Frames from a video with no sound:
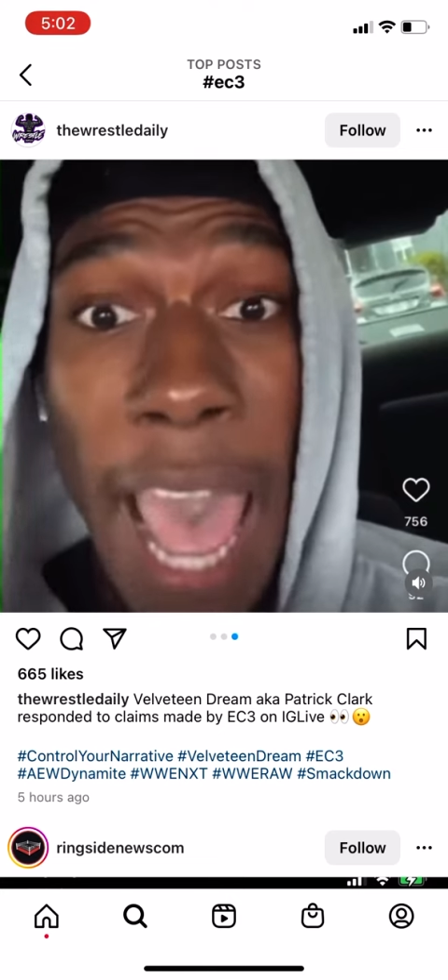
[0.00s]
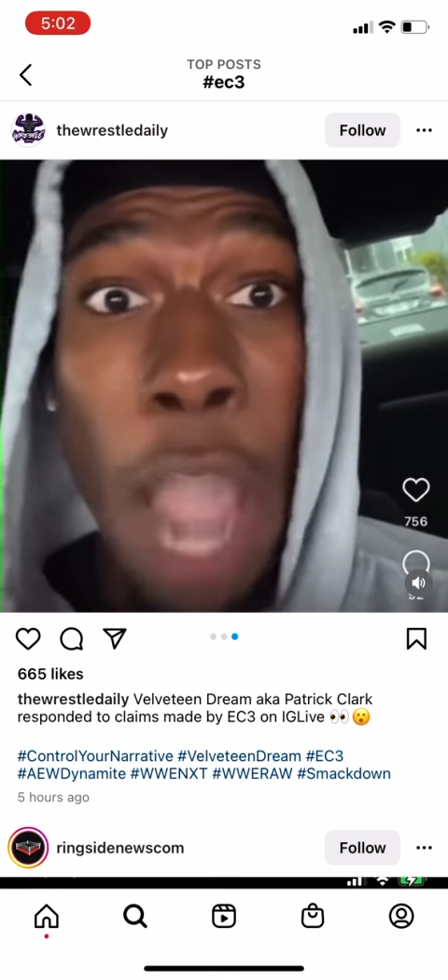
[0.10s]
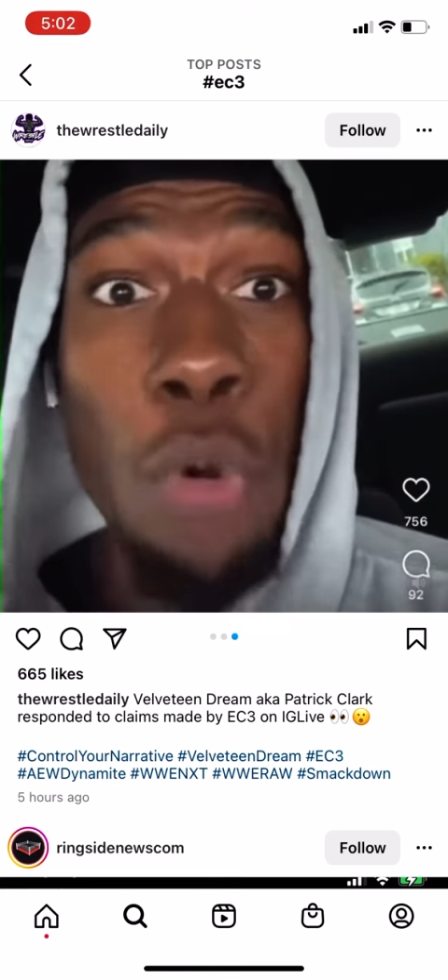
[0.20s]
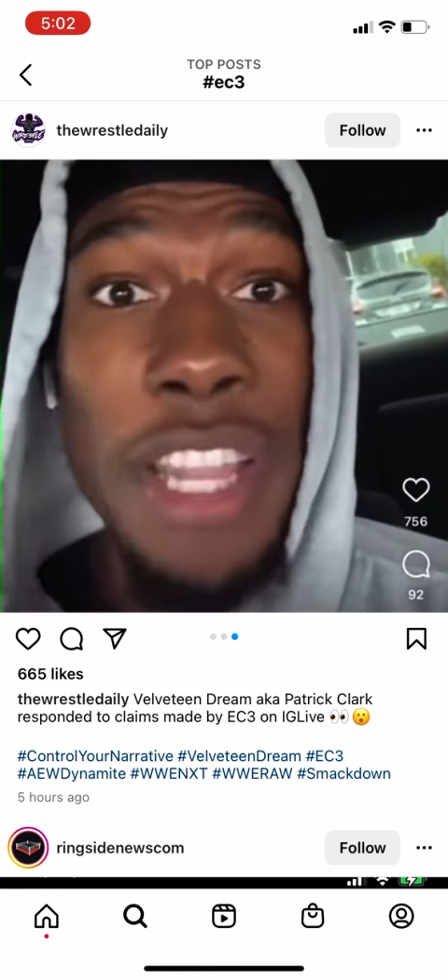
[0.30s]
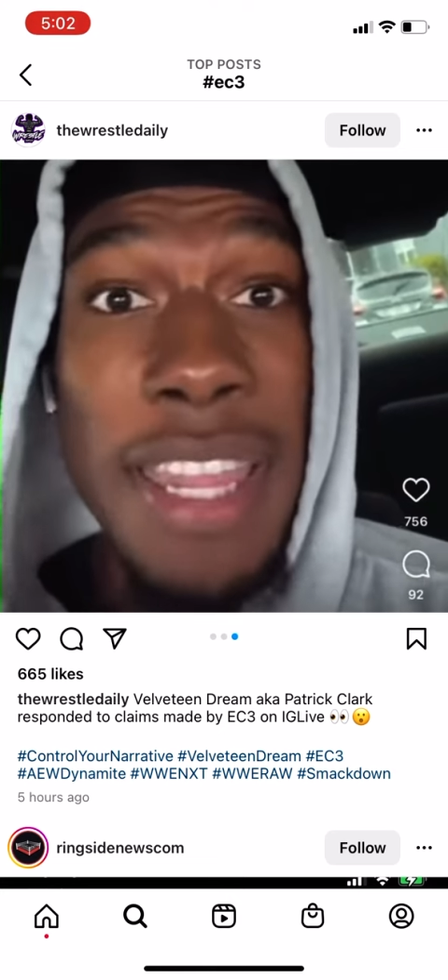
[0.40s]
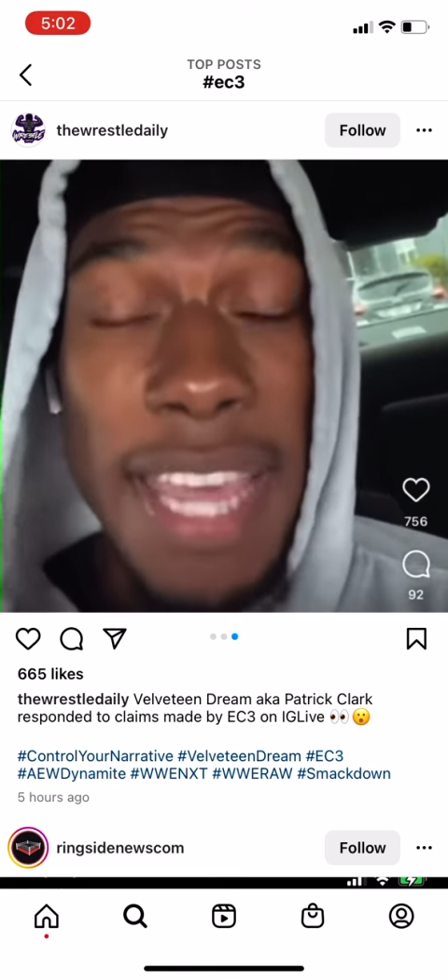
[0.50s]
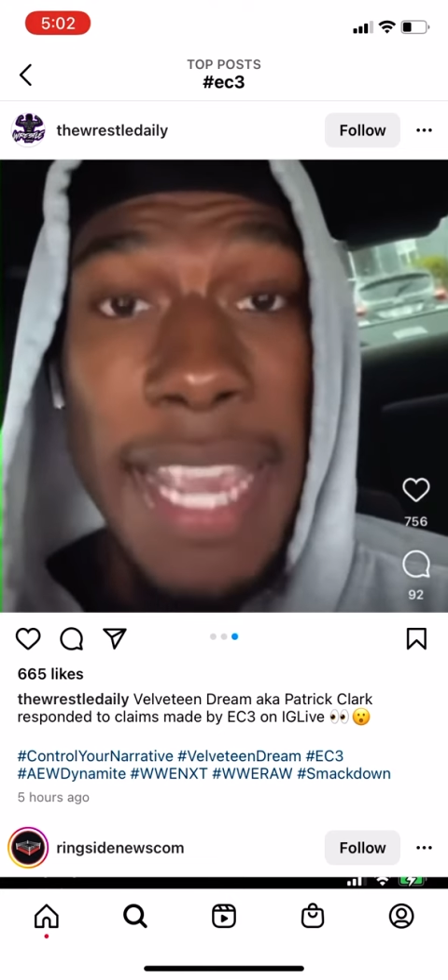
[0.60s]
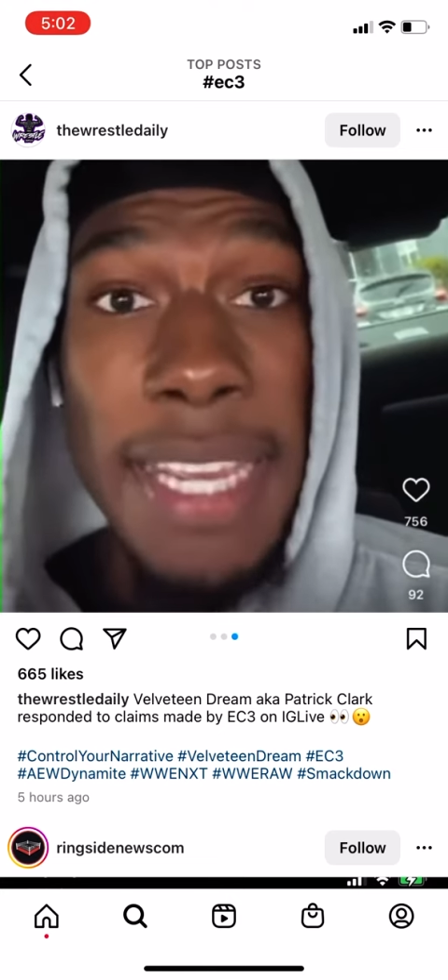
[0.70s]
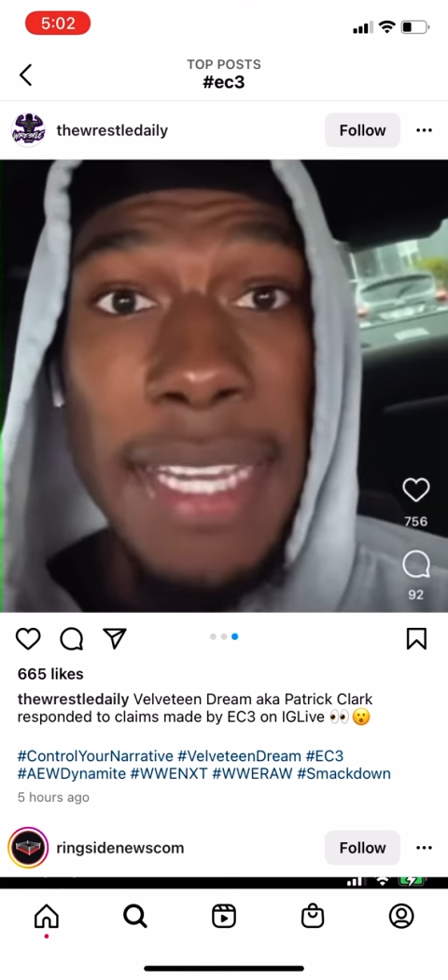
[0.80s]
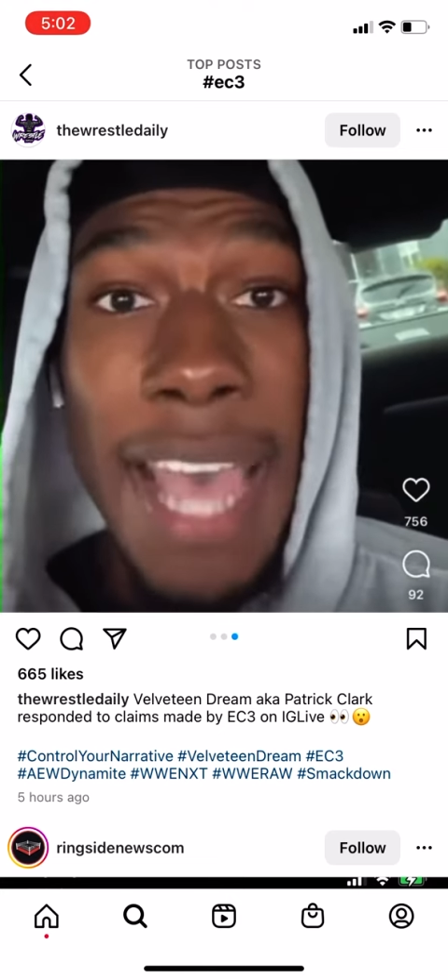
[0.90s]
I would
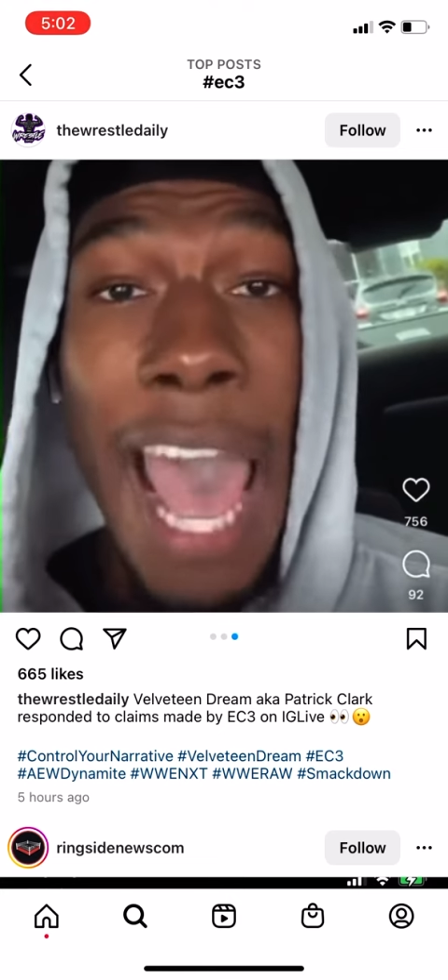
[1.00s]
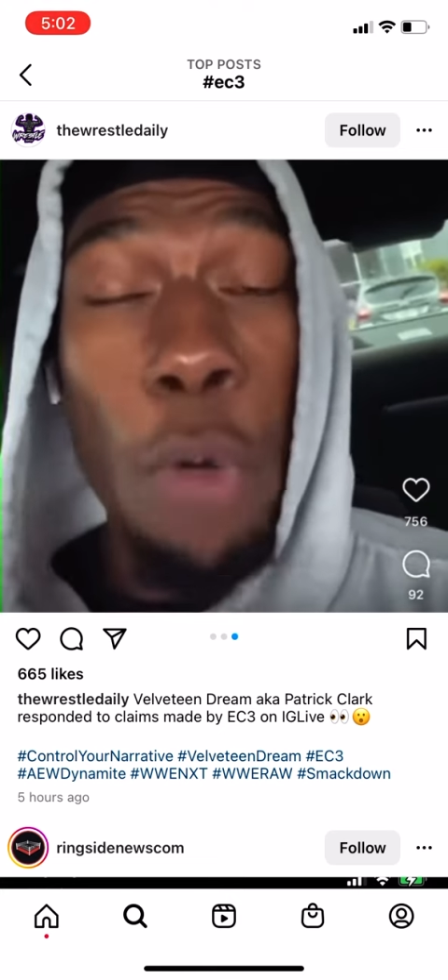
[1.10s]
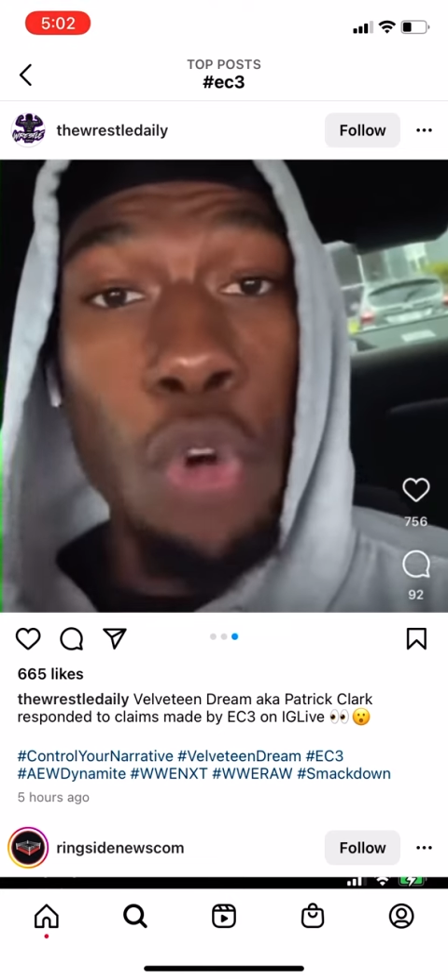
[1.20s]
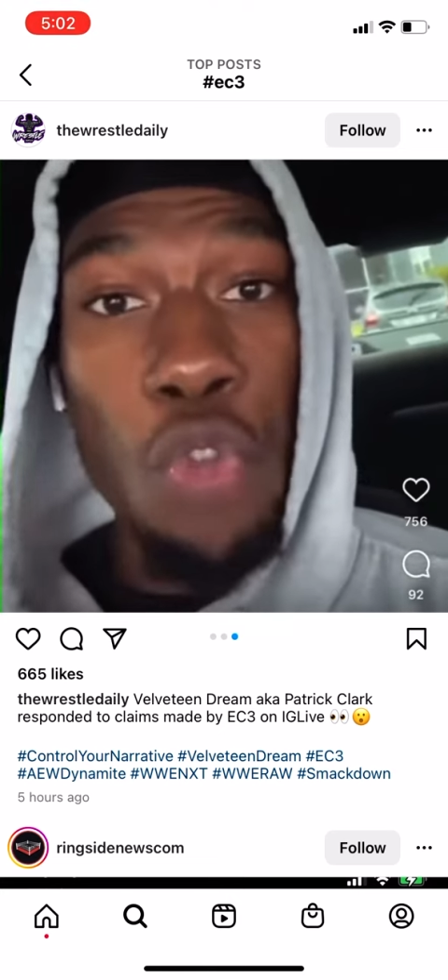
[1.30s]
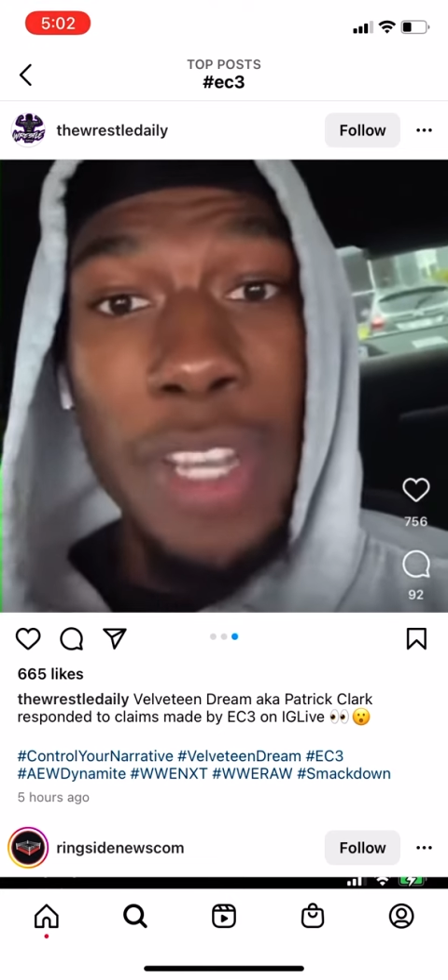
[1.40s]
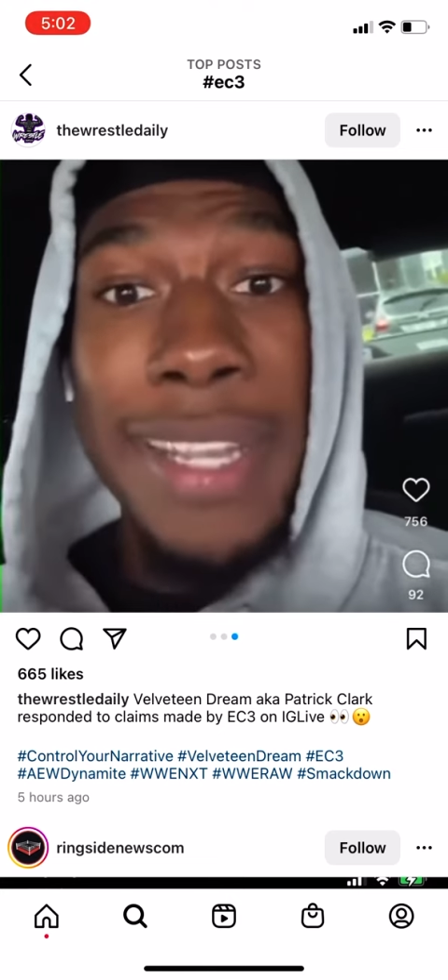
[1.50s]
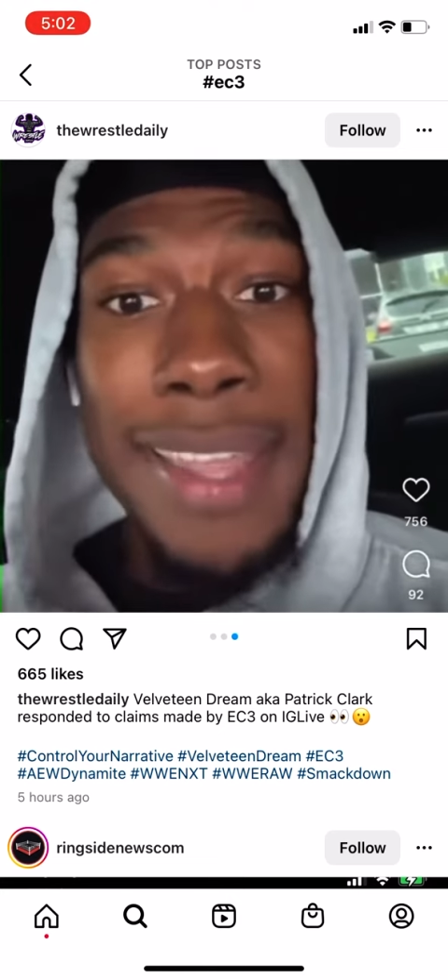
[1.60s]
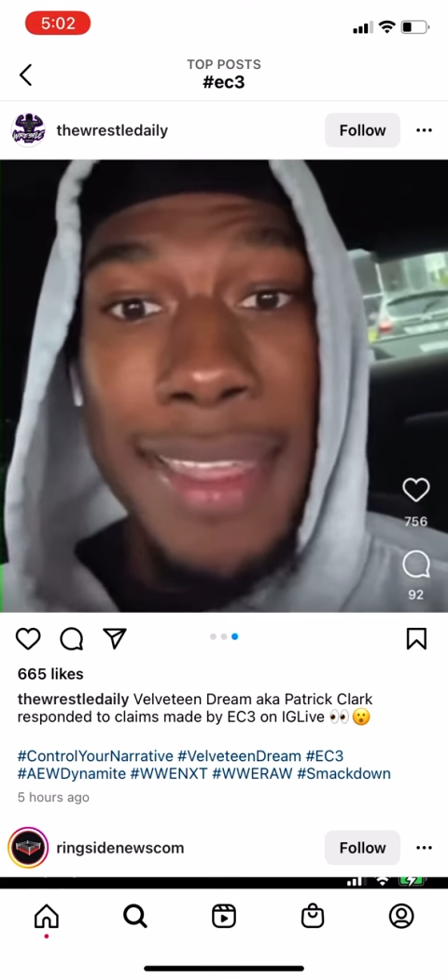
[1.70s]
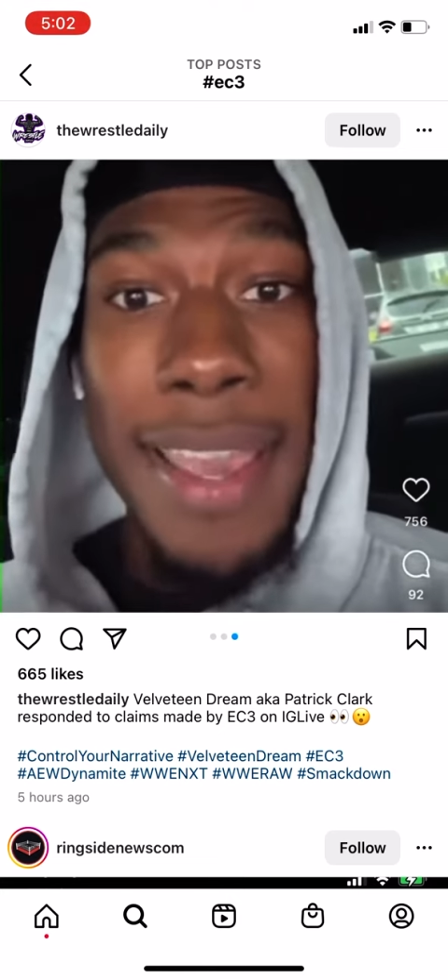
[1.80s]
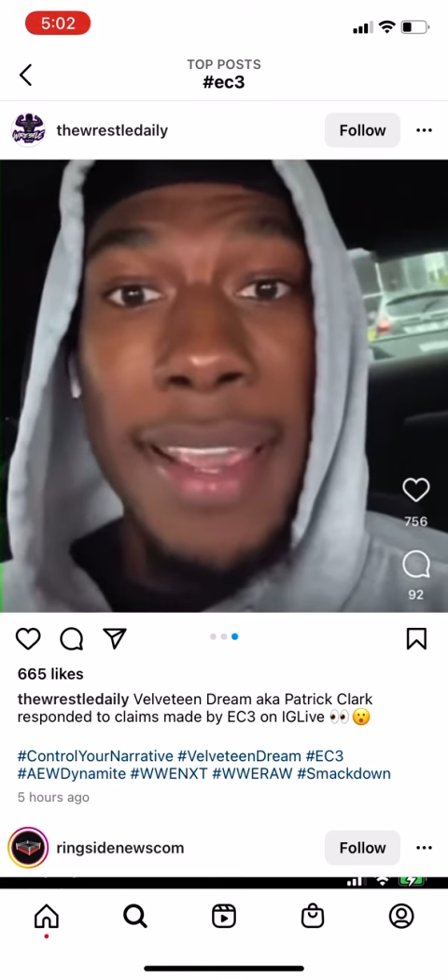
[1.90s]
really
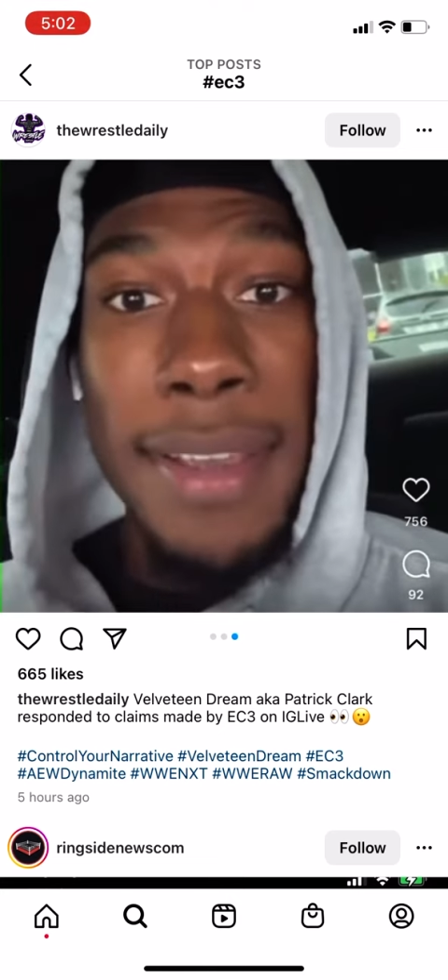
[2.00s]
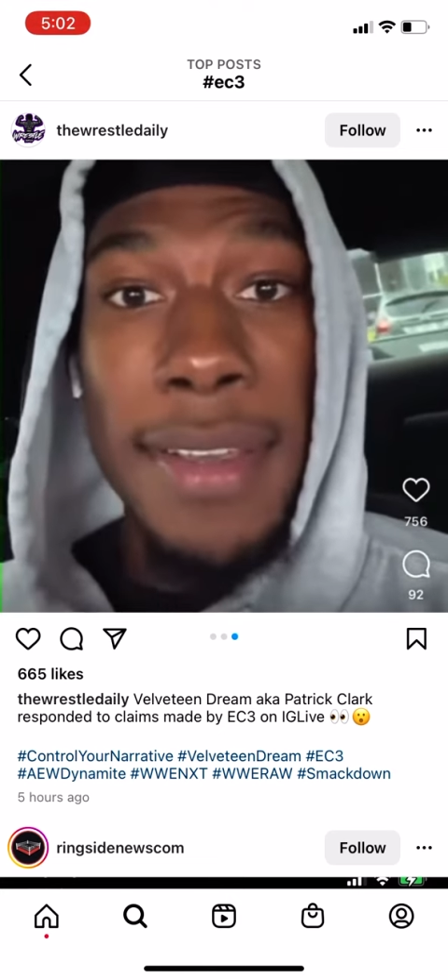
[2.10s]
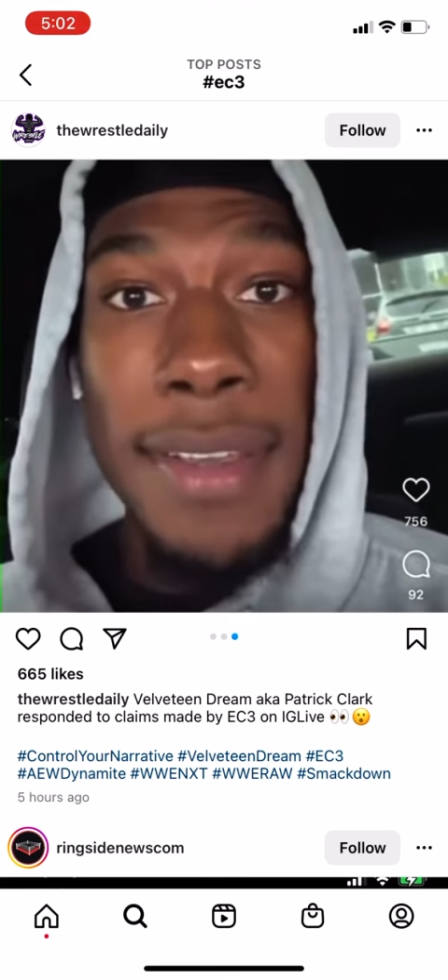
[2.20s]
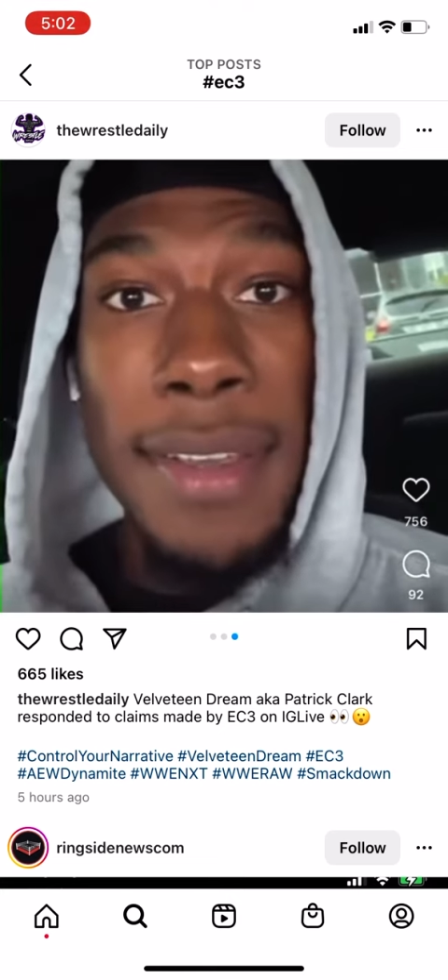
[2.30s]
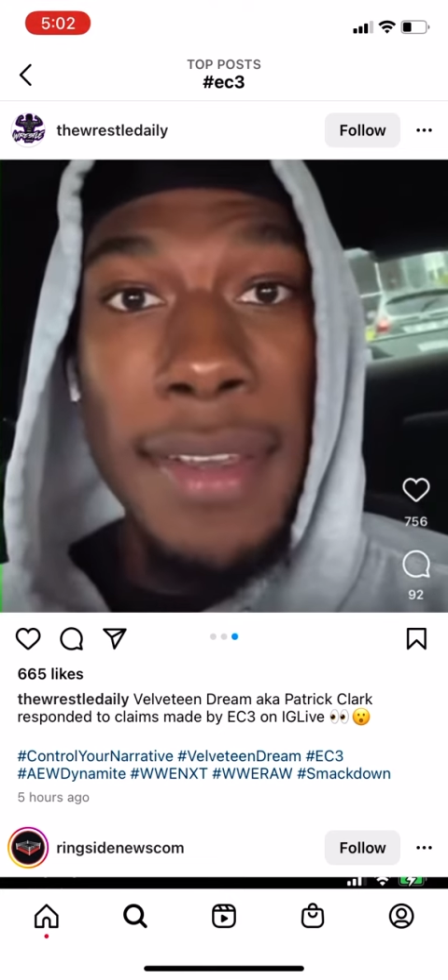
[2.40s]
think